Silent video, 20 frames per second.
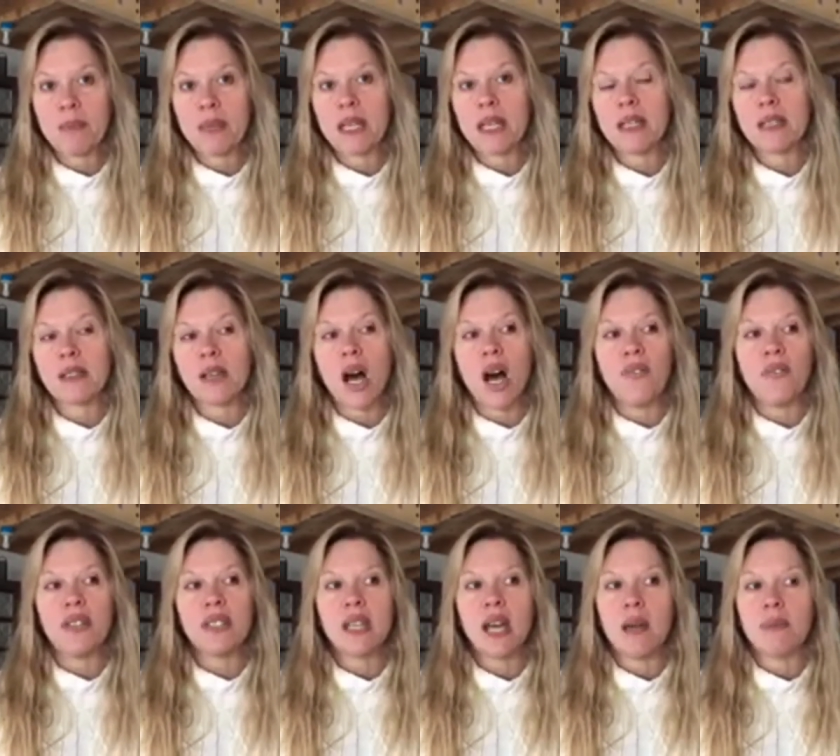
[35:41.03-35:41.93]
Because
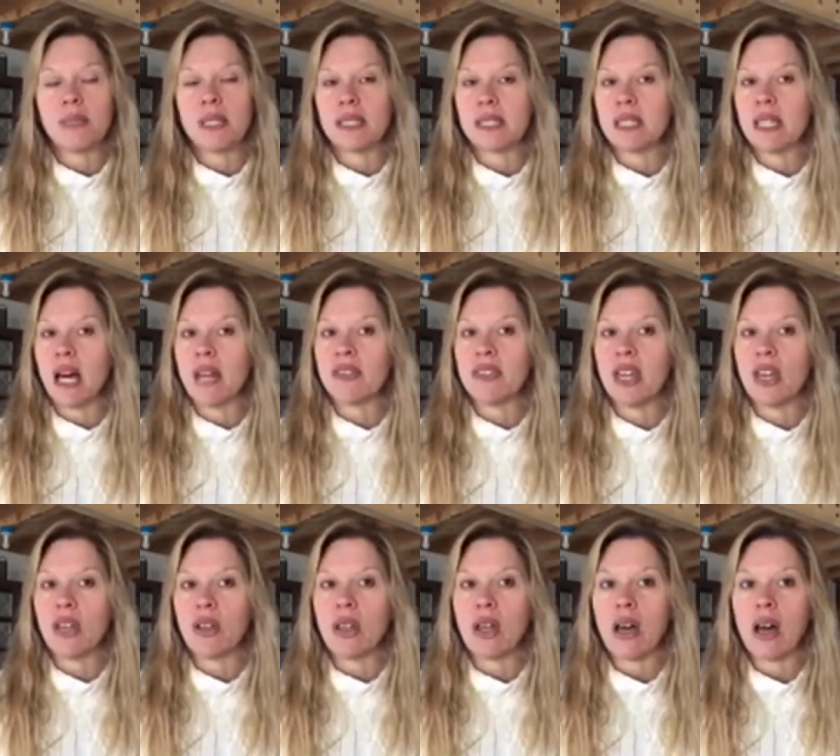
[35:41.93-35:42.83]
oftentimes it's not
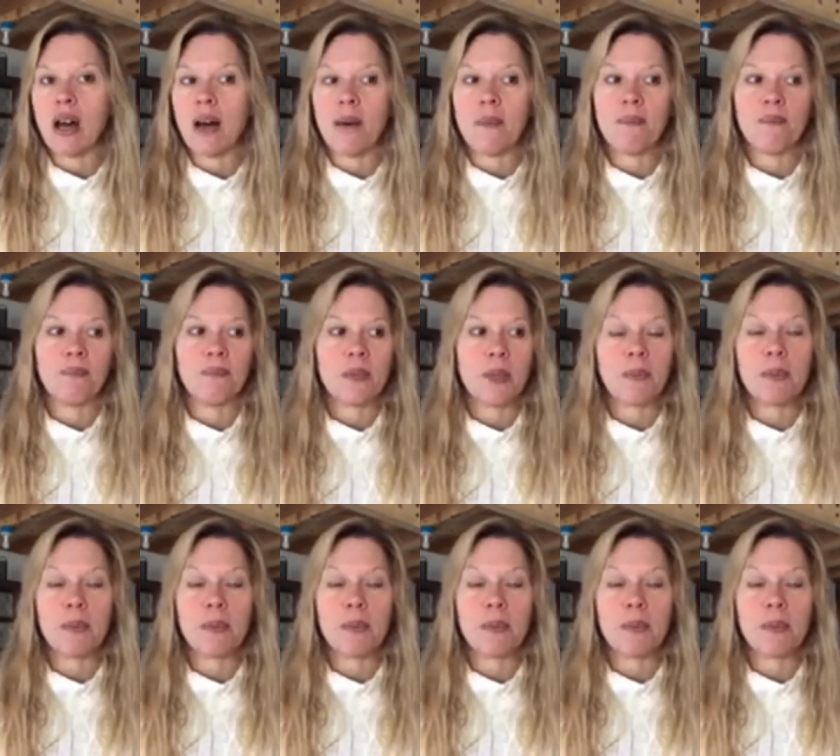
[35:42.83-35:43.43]
that um,